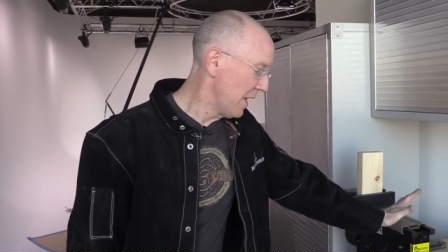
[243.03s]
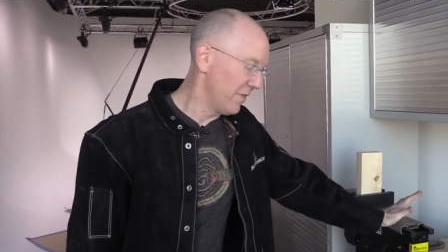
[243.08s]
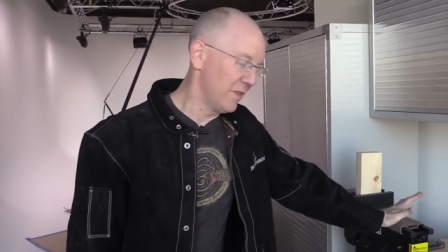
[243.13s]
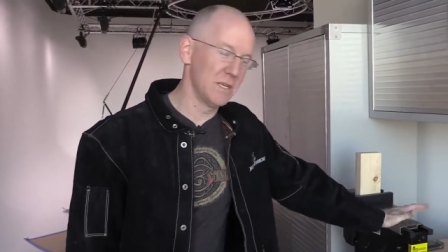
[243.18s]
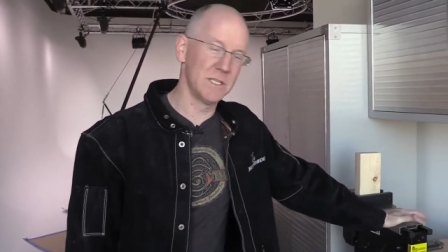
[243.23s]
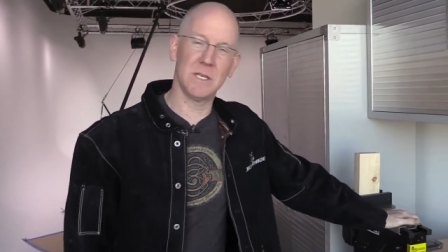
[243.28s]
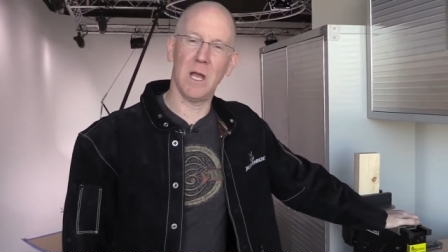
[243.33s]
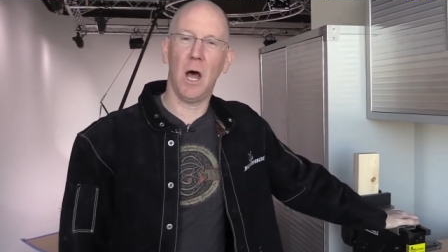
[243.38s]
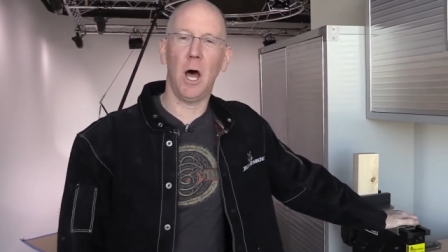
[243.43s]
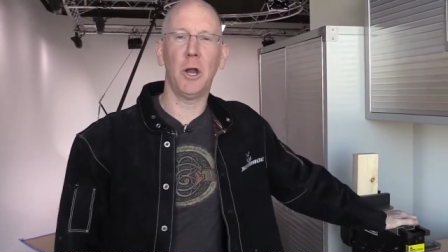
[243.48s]

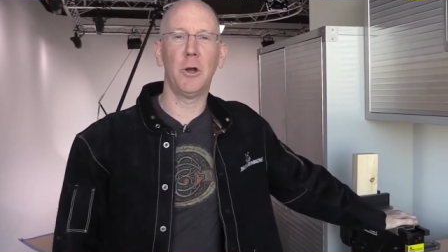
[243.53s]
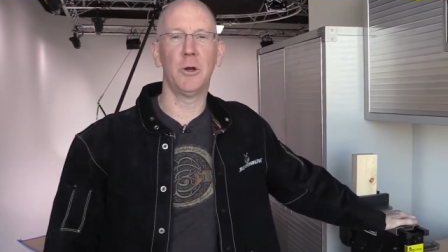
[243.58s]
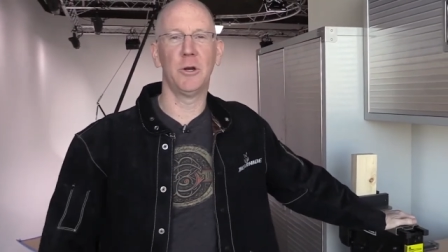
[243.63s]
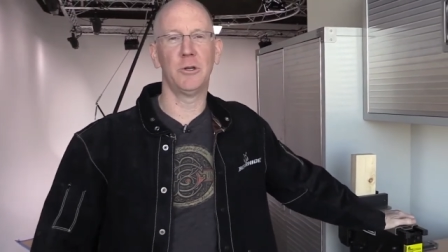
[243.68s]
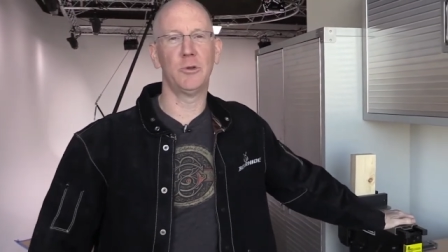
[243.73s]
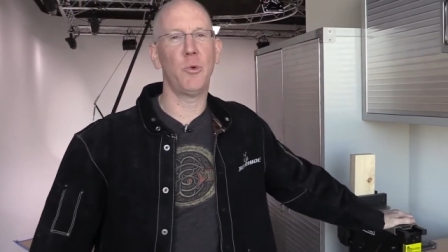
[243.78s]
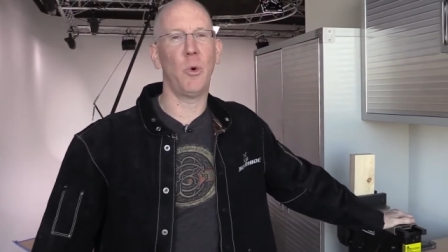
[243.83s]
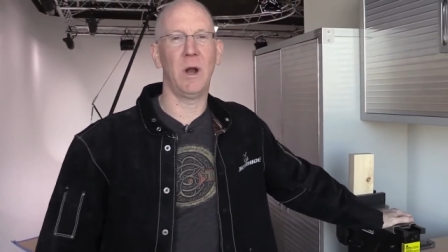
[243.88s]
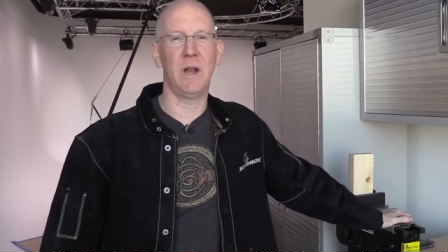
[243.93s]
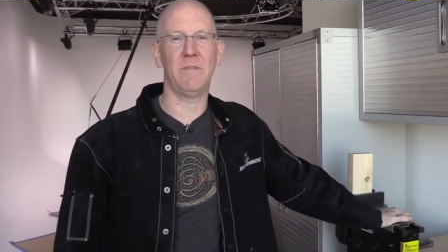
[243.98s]
this is
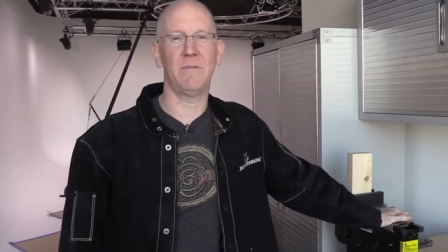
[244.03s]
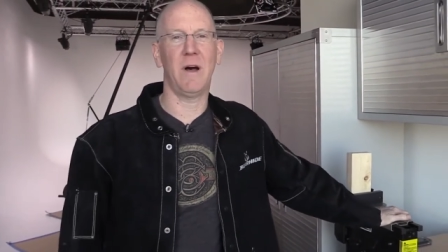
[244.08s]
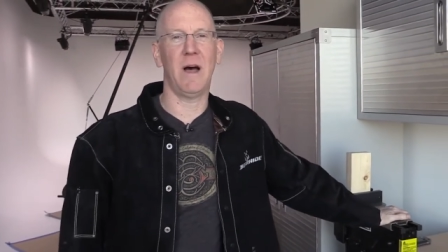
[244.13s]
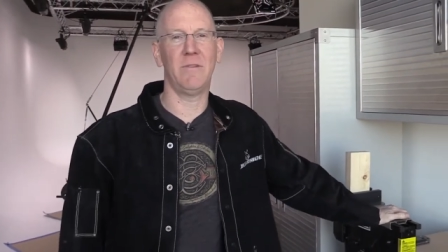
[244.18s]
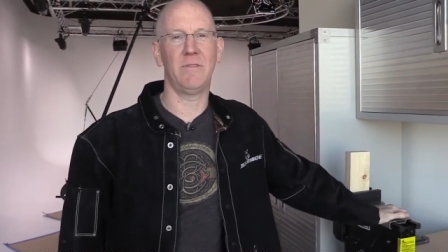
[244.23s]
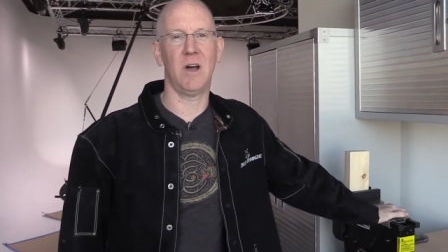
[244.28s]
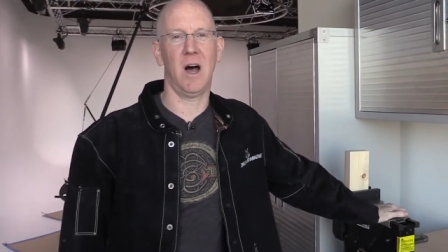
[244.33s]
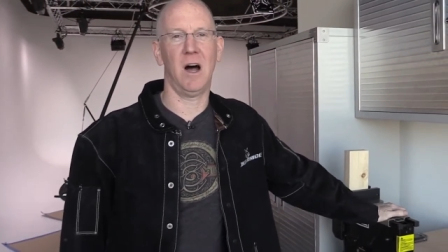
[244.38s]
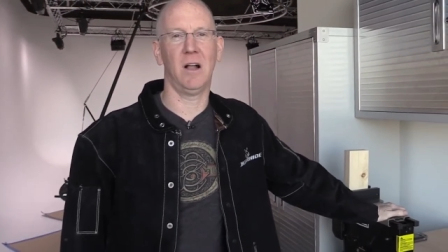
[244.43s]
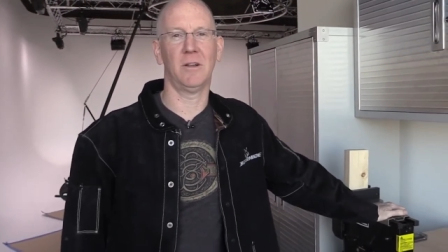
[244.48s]

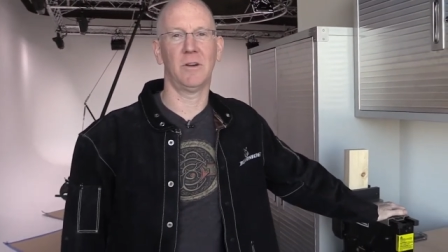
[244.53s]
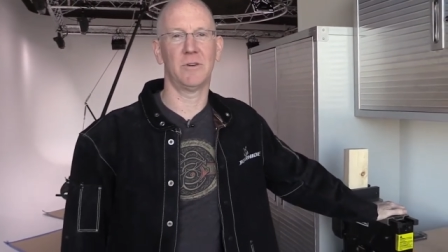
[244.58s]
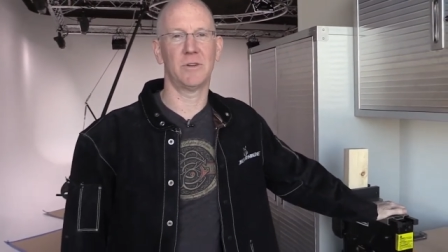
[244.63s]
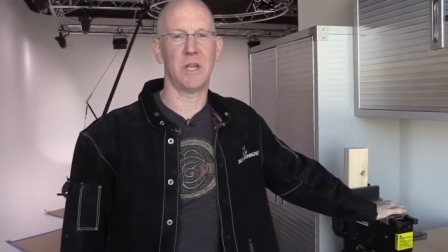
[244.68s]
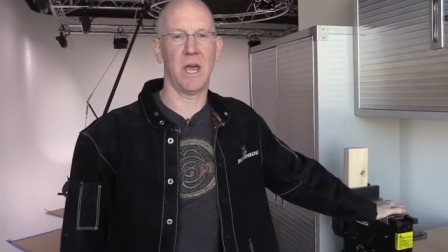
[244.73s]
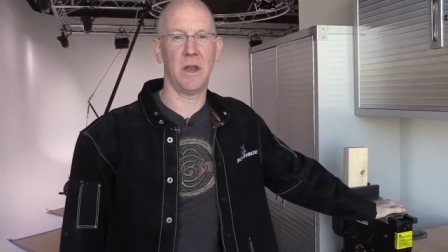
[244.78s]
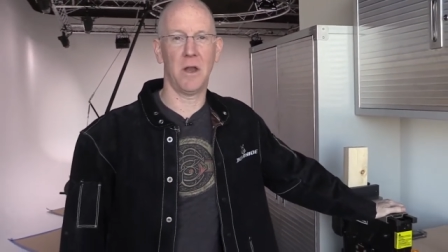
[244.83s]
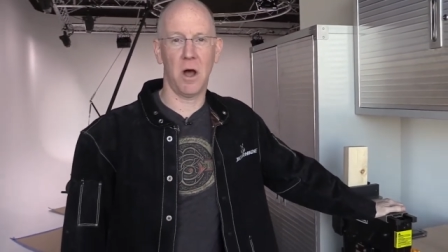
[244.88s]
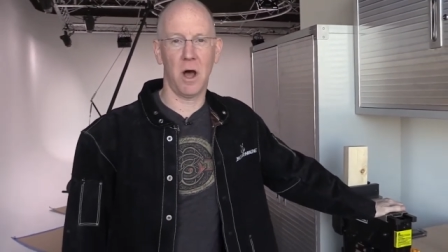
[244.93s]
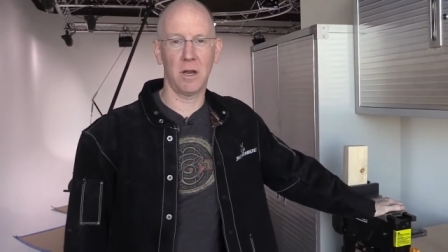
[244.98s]

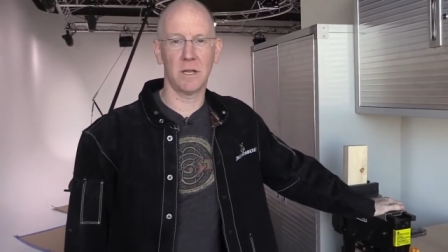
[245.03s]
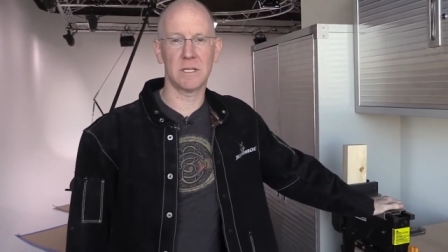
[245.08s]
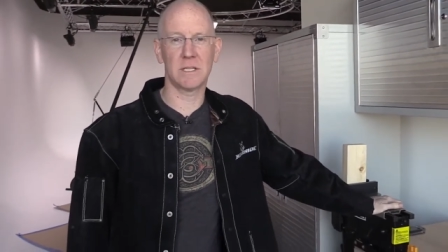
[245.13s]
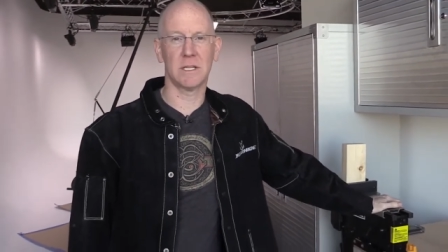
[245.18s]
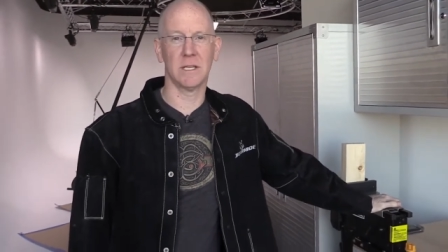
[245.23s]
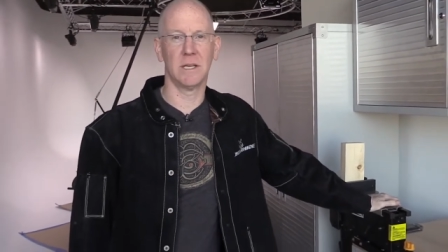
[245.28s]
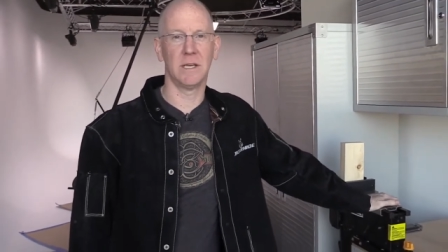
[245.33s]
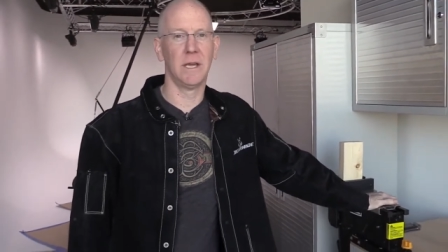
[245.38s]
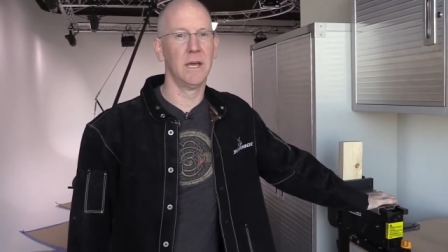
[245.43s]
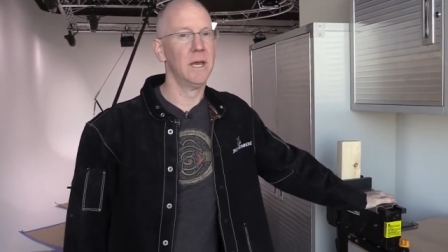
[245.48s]
$125, and
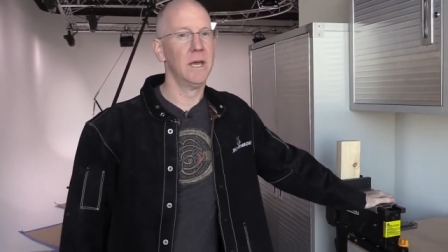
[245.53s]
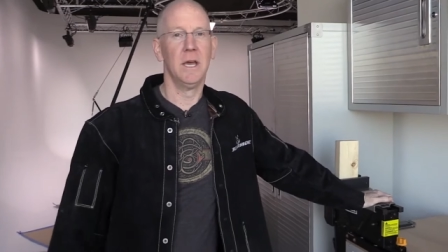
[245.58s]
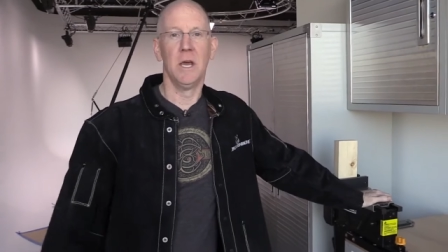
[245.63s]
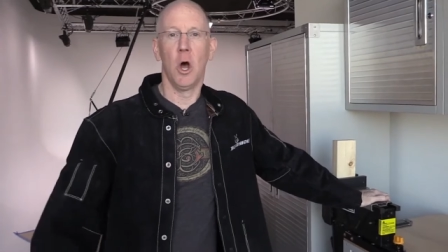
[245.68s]
honestly,